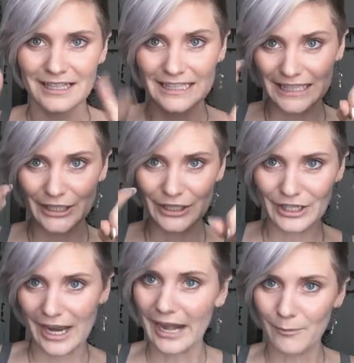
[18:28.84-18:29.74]

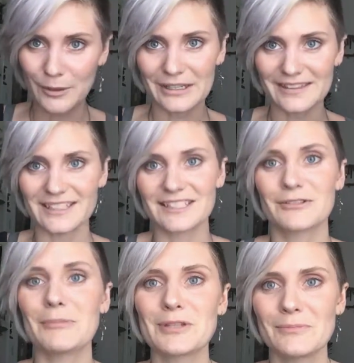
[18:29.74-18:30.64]
here, and I'll put it in the
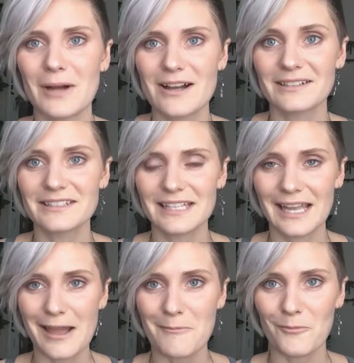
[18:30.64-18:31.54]
description box
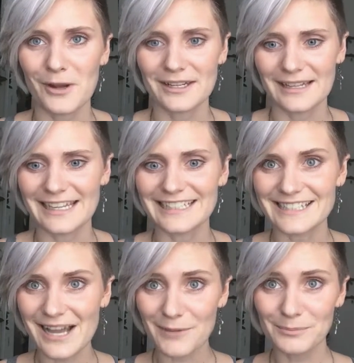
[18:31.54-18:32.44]
when it is
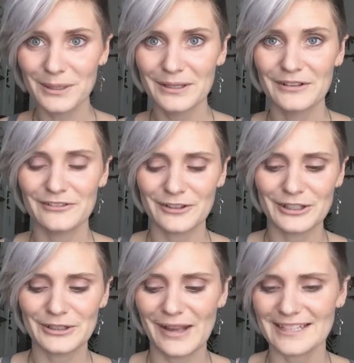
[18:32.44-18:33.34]
up for
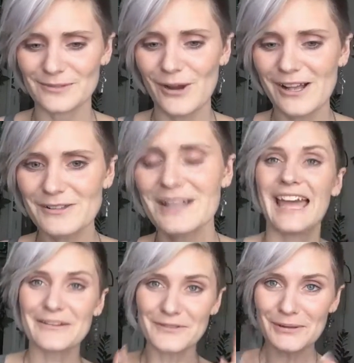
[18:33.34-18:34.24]
you as well.
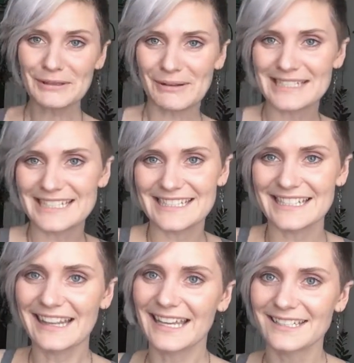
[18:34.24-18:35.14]
And if you are going to
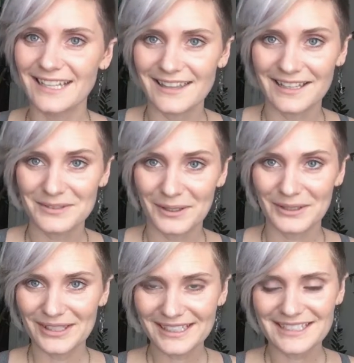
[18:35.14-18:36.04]
Disneyland and that's why you
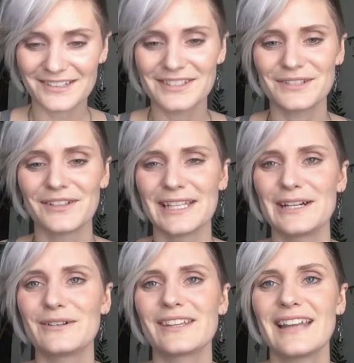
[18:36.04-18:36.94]
clicked on this
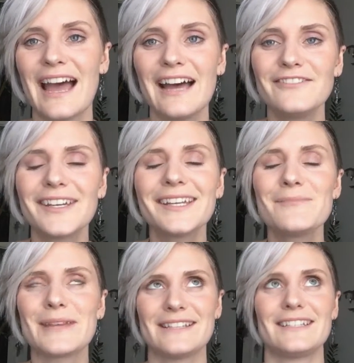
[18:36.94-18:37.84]
video, then have an
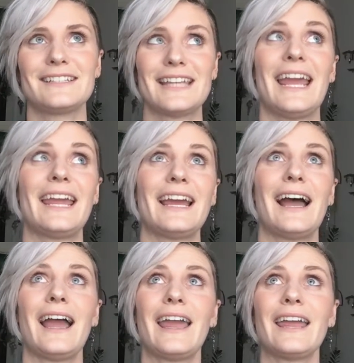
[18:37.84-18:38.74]
amazing day.
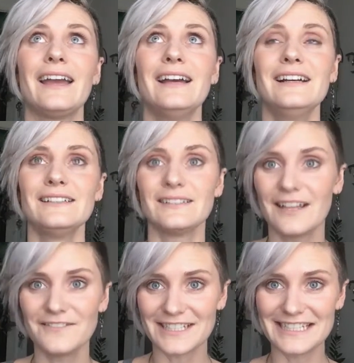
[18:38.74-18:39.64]
I
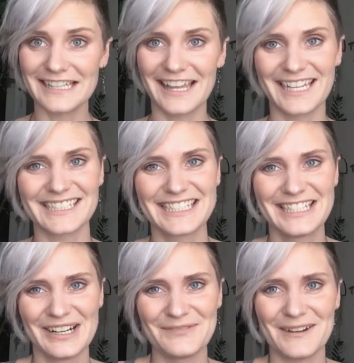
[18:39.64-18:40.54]
love Disneyland
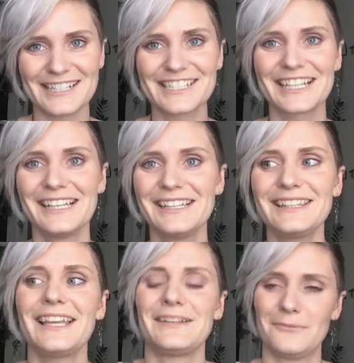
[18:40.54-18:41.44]
so much,
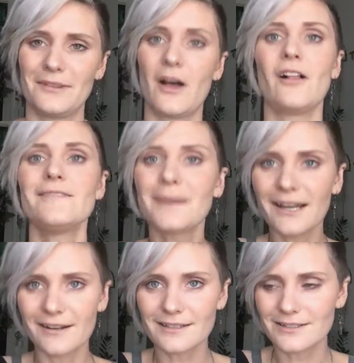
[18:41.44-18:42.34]
like with all of my
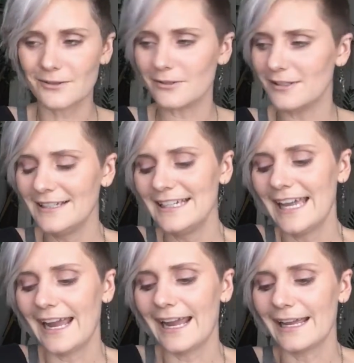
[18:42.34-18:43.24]
heart and soul,
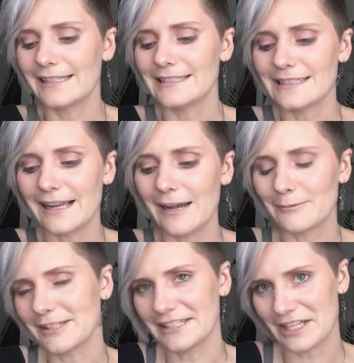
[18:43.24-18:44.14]
and I'm
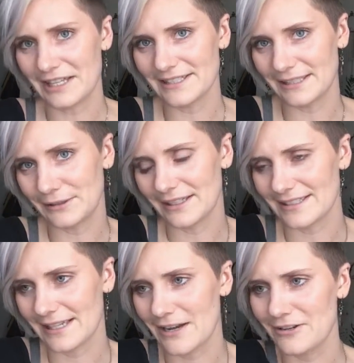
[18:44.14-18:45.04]
really jealous that you get
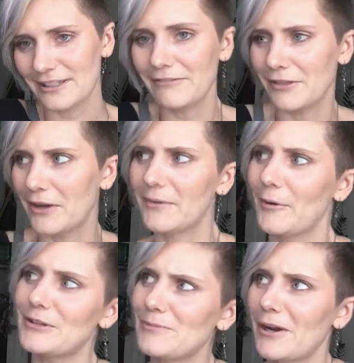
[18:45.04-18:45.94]
to go. Even though I'm
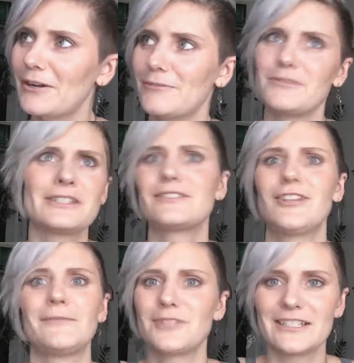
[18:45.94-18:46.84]
going tomorrow,
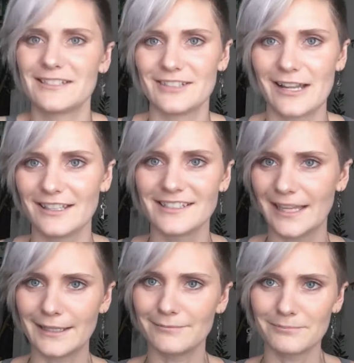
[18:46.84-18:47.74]
I'm just jealous
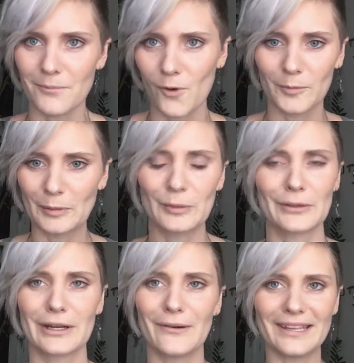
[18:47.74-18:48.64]
that more people
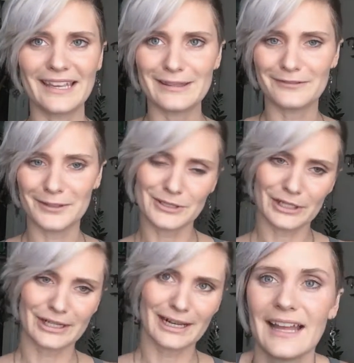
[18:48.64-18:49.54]
are going in the
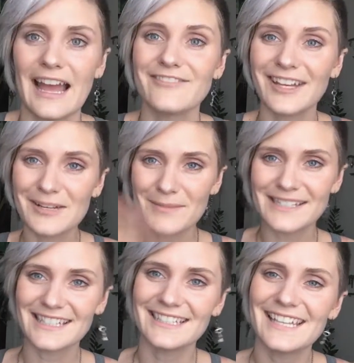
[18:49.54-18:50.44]
future. Have an
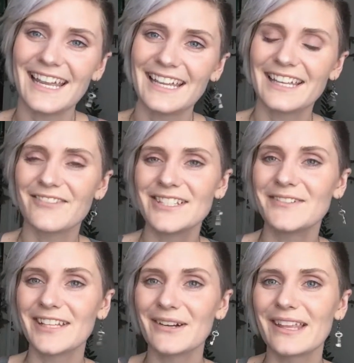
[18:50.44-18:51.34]
amazing day. Give this
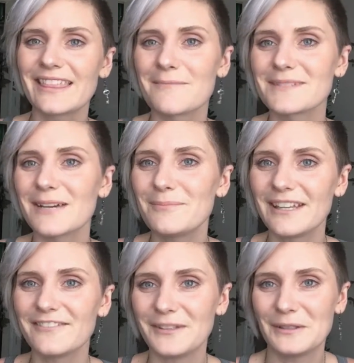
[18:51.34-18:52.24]
video a thumbs up
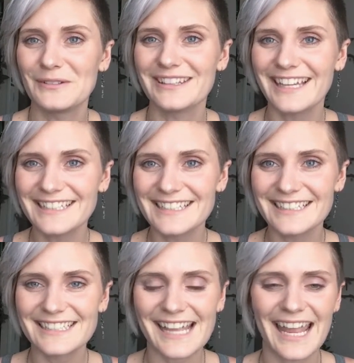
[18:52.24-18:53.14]
if you liked
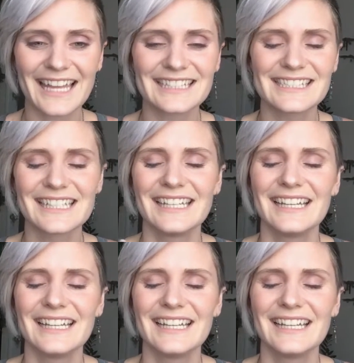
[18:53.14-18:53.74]
it, and